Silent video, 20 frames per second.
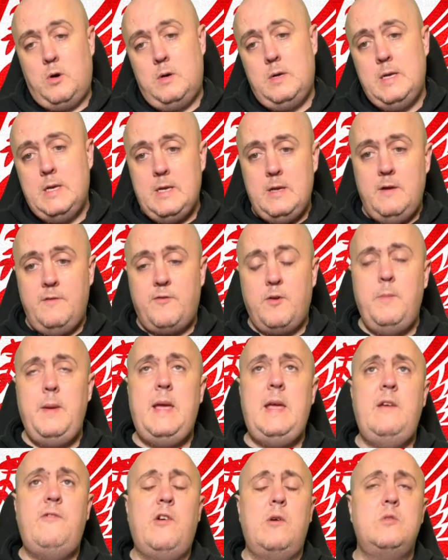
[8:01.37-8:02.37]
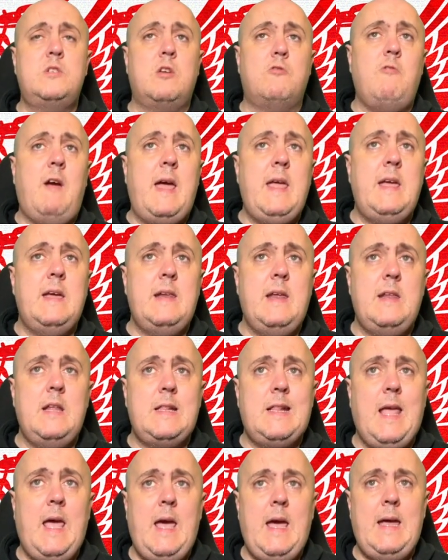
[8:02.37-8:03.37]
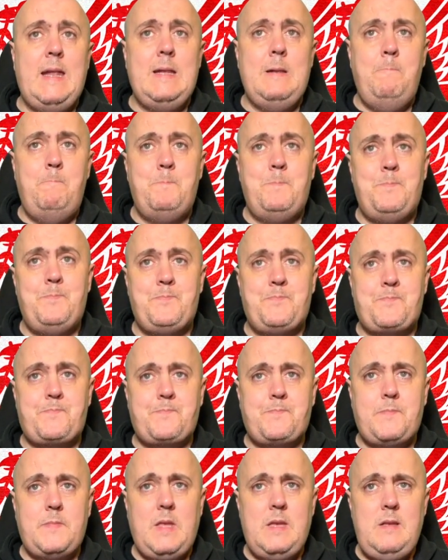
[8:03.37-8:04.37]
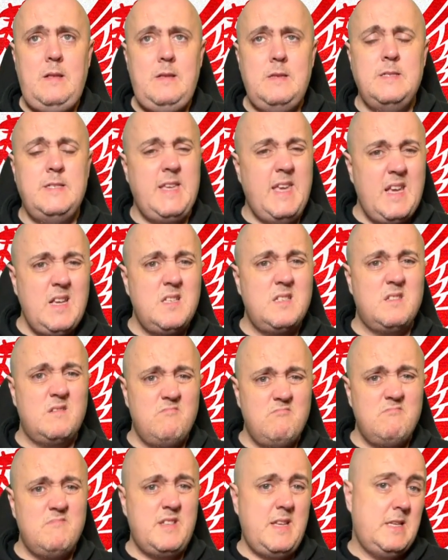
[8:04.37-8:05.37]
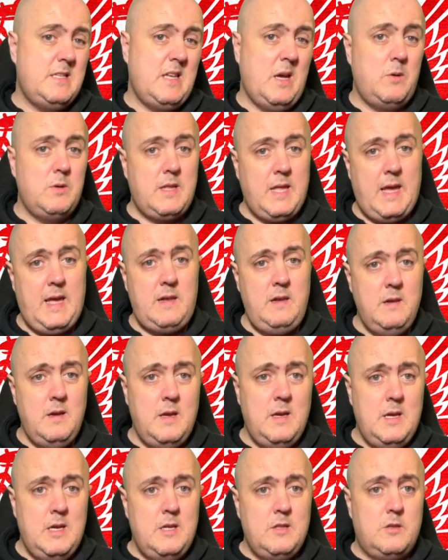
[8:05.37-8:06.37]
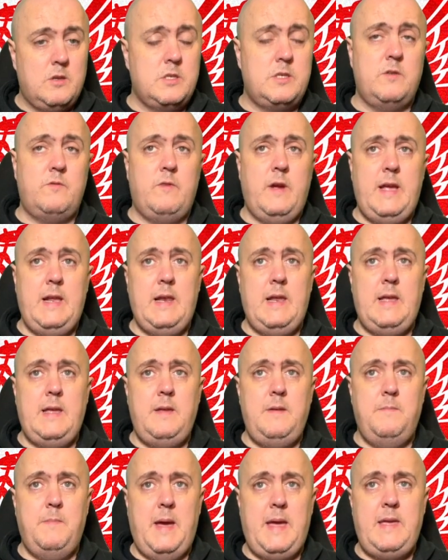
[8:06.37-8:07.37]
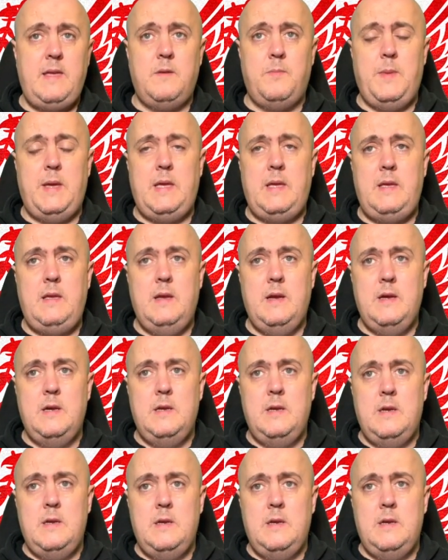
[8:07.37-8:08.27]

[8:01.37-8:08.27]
But for me, if I was to rank it out of 10, 6. 6 out of 10 doesn't really make me